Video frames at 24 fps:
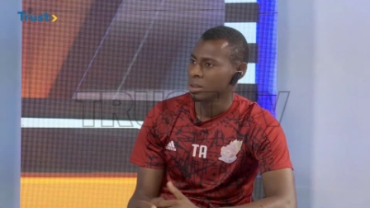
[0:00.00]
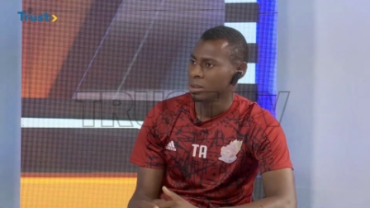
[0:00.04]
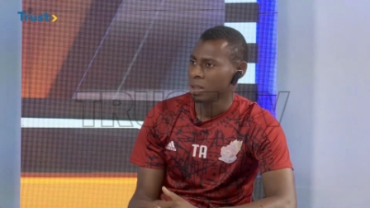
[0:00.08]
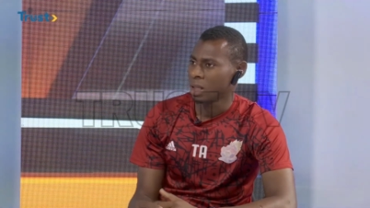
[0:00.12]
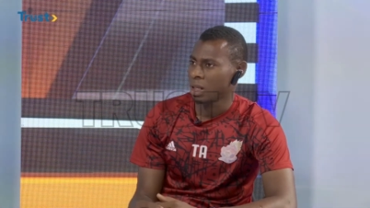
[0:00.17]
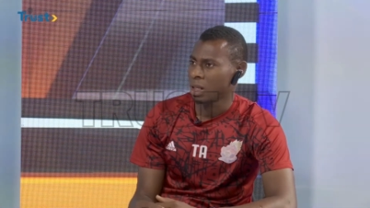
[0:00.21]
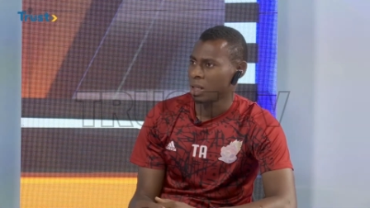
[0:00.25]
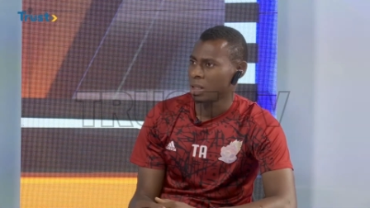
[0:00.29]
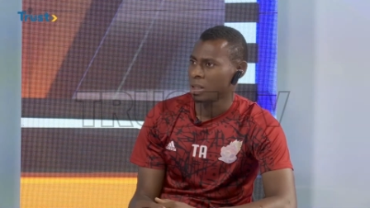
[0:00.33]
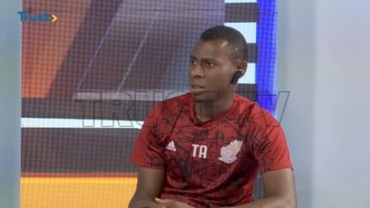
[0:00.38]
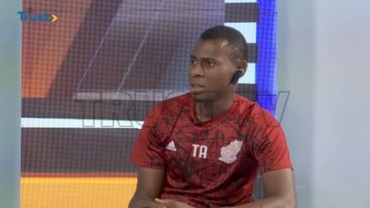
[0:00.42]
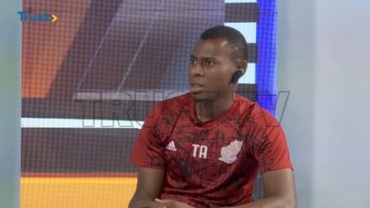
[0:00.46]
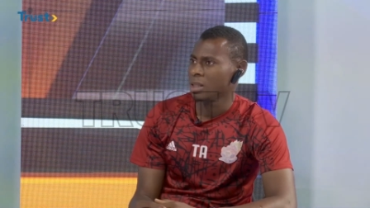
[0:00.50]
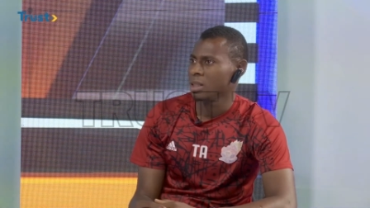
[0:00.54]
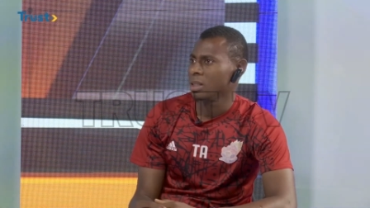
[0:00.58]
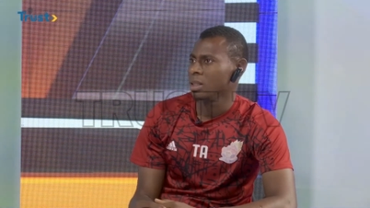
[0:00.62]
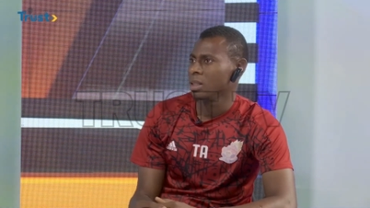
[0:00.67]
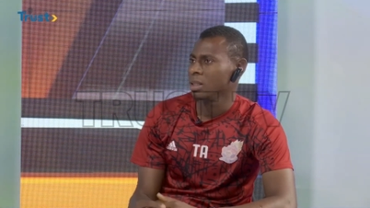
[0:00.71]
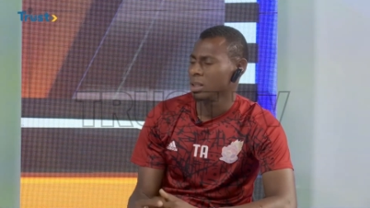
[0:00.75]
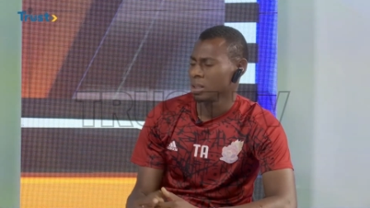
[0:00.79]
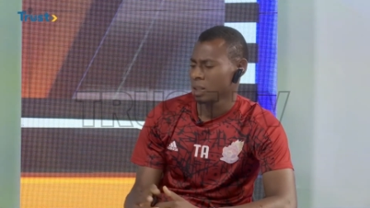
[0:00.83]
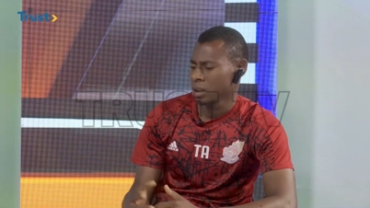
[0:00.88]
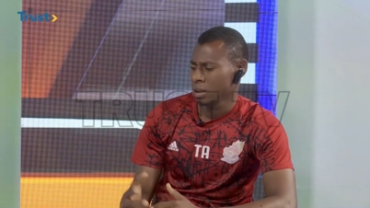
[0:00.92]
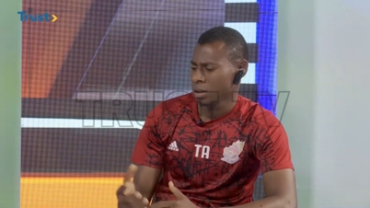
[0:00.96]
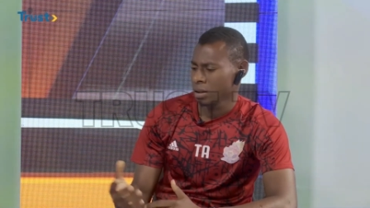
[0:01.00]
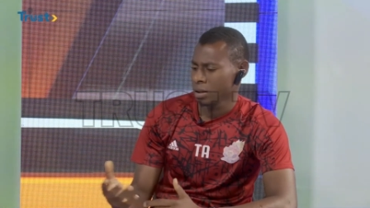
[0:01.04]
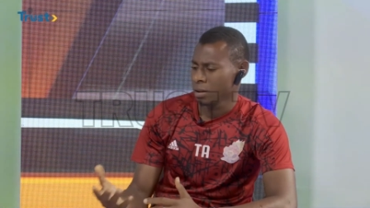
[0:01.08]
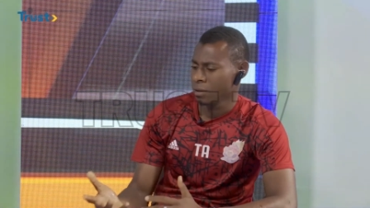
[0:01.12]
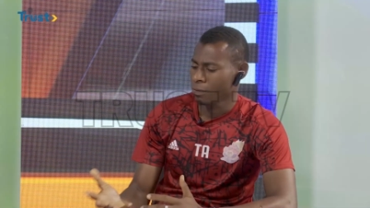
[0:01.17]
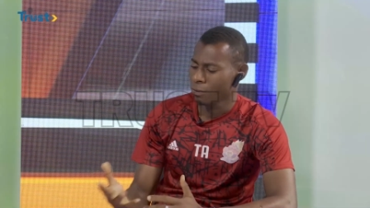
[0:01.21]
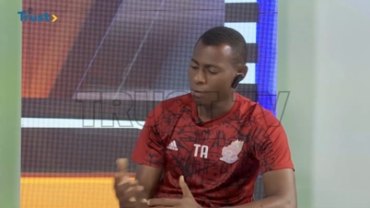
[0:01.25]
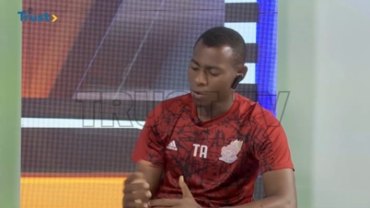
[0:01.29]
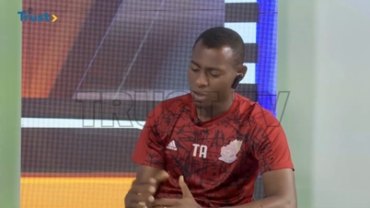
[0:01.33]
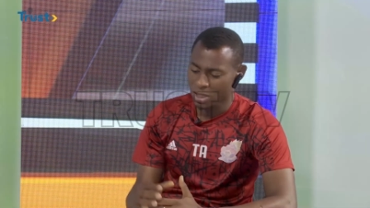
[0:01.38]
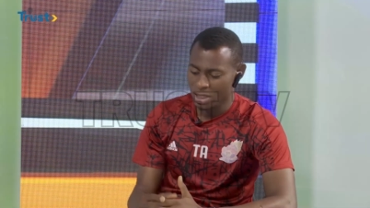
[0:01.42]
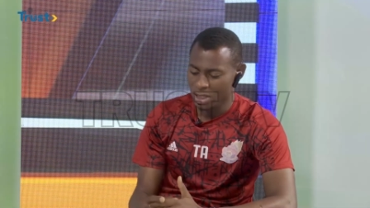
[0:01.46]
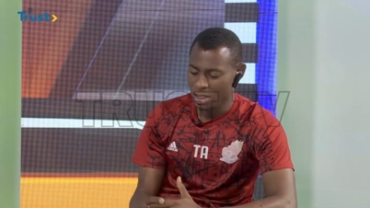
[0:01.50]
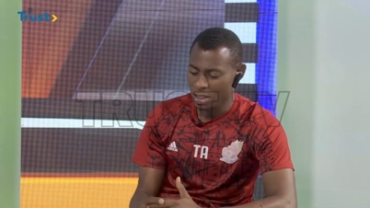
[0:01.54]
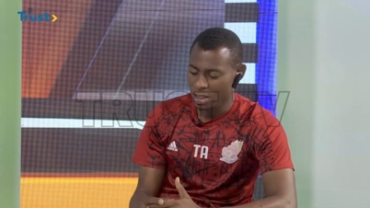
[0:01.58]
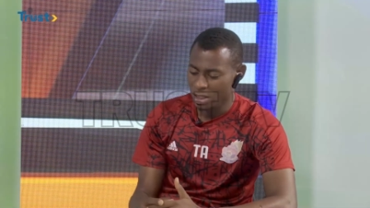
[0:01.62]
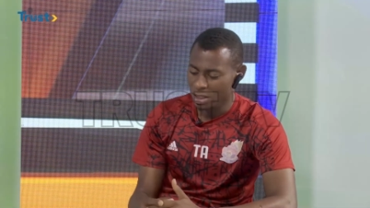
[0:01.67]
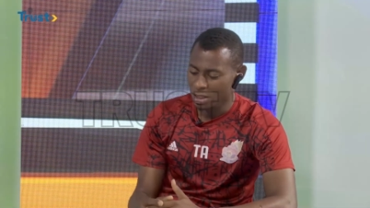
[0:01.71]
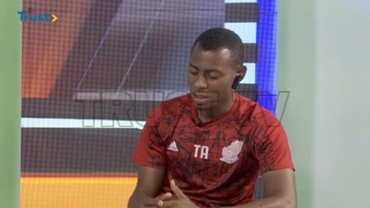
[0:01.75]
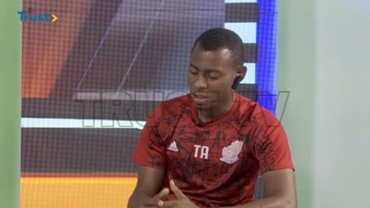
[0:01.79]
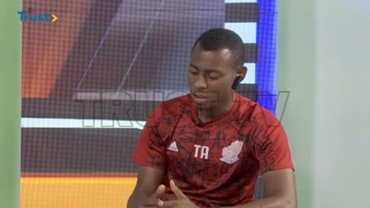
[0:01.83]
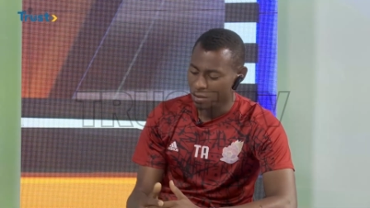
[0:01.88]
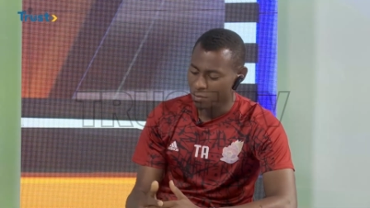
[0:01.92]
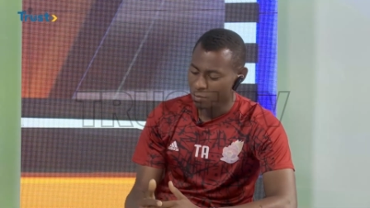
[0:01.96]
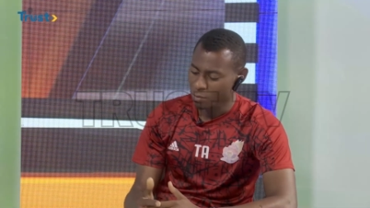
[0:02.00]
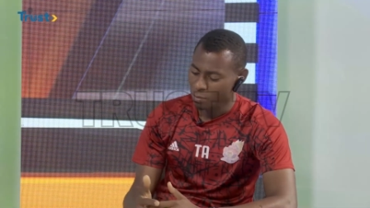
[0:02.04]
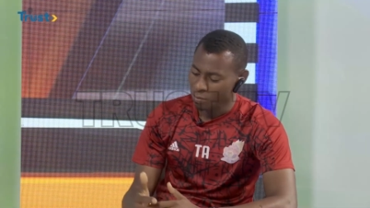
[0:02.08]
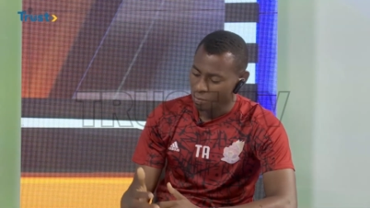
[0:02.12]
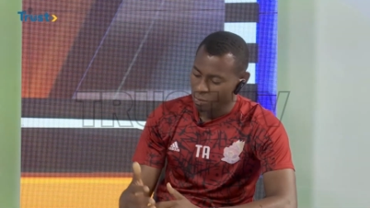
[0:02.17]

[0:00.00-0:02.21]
uh, thing. The first thing is,